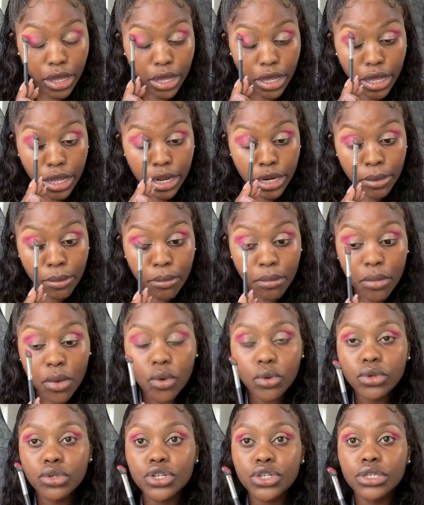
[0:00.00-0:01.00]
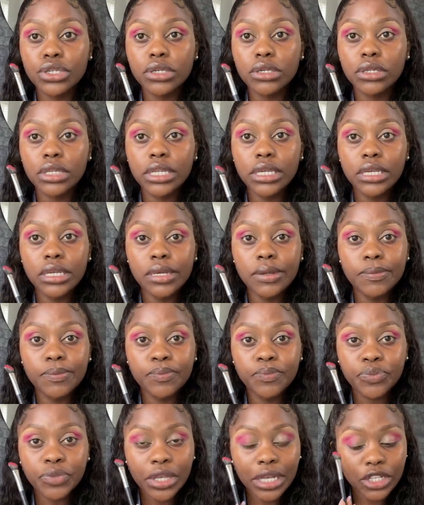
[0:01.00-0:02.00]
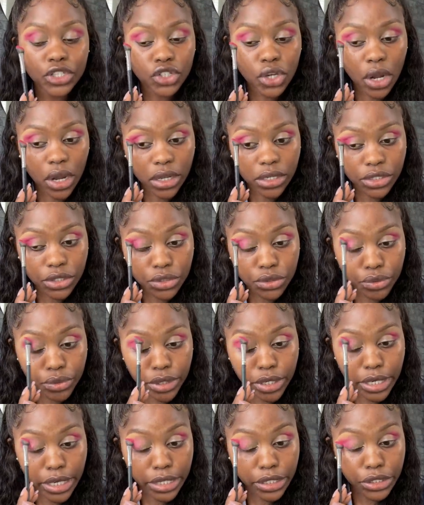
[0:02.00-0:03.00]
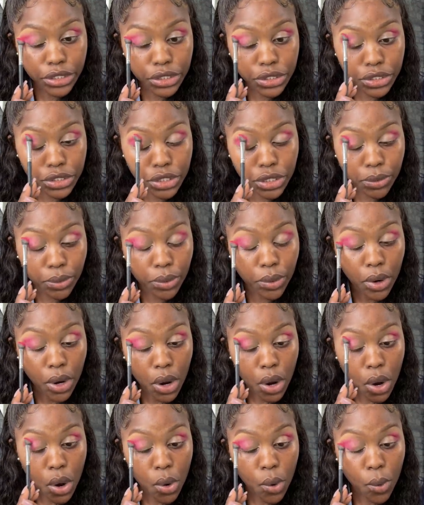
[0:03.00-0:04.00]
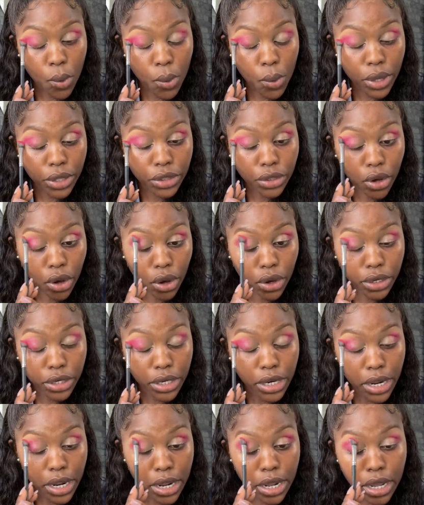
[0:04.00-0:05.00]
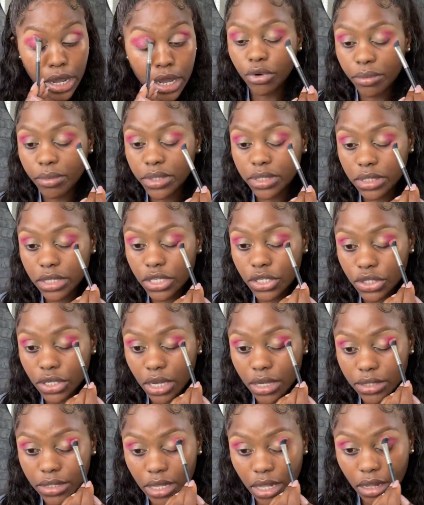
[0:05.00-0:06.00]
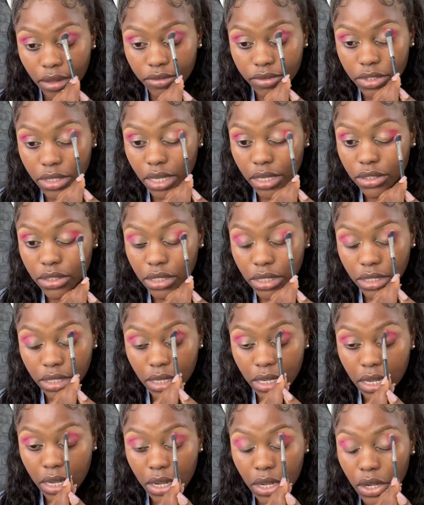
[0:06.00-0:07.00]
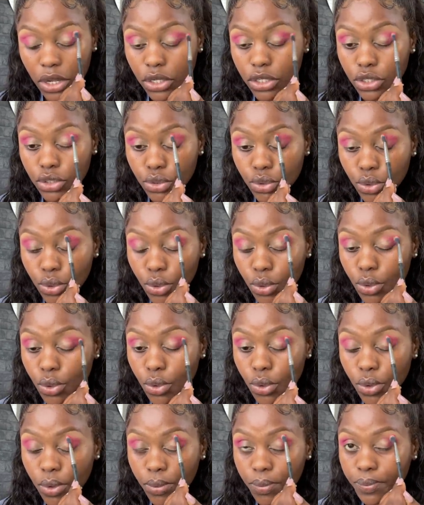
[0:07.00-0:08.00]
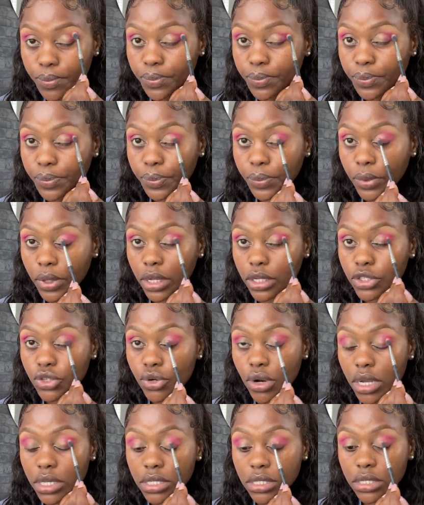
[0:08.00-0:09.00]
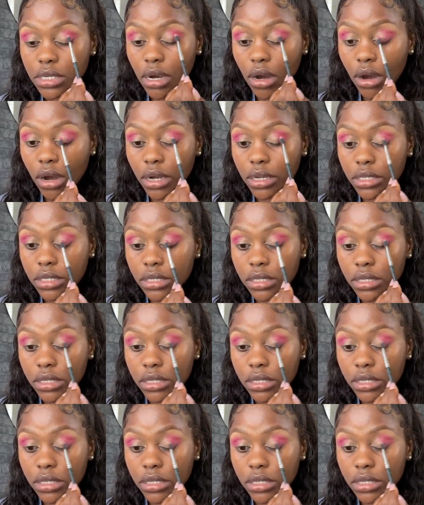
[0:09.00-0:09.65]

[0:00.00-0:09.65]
an emotionally charged relationship with God. We must teach ourselves actually to trust God